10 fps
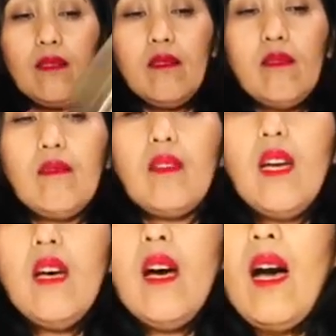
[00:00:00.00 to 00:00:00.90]
So
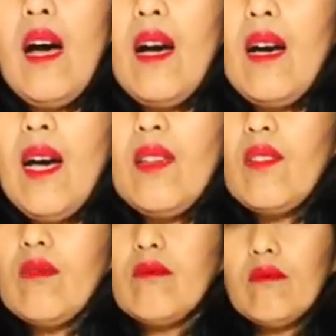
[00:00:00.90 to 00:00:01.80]
I
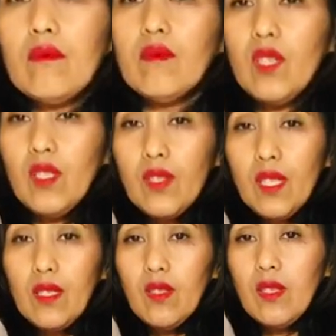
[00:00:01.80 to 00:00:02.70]
don't just
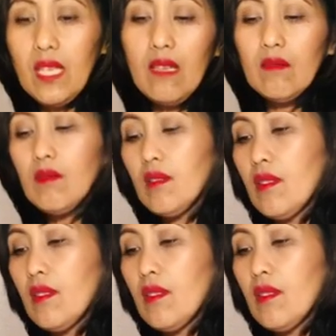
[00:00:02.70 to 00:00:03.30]
touch things,